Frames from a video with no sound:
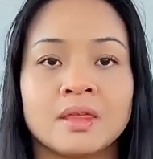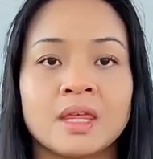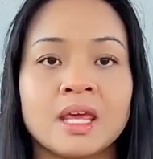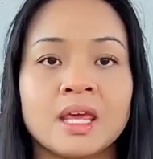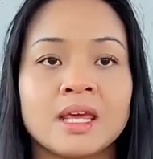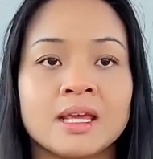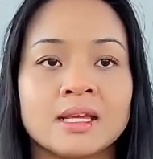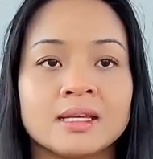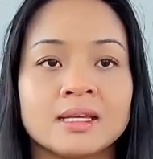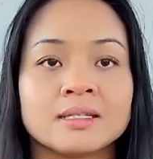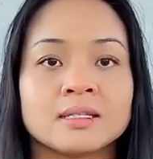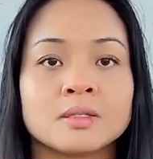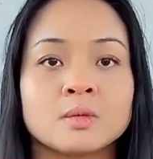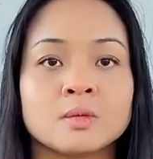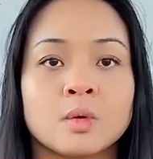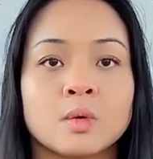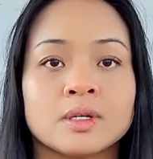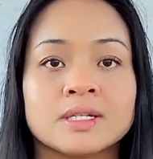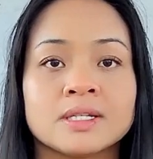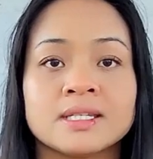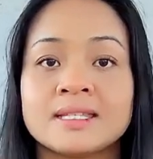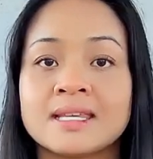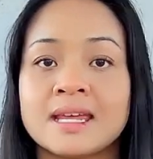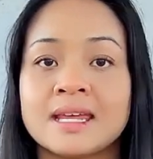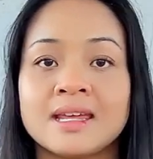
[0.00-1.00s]
things
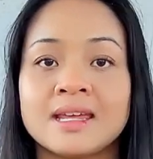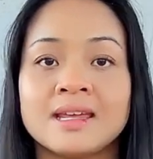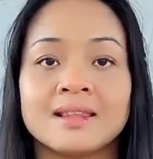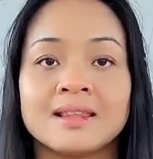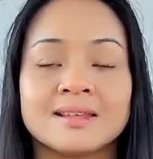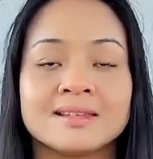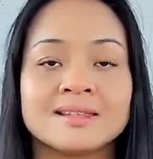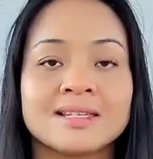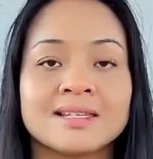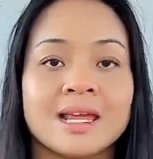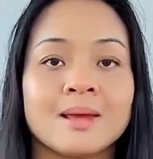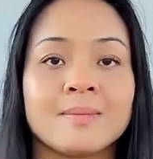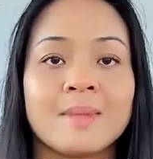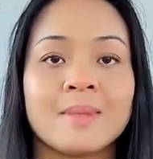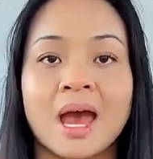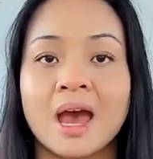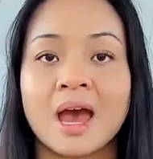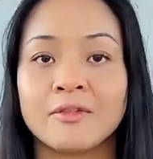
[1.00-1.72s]
or saying the the same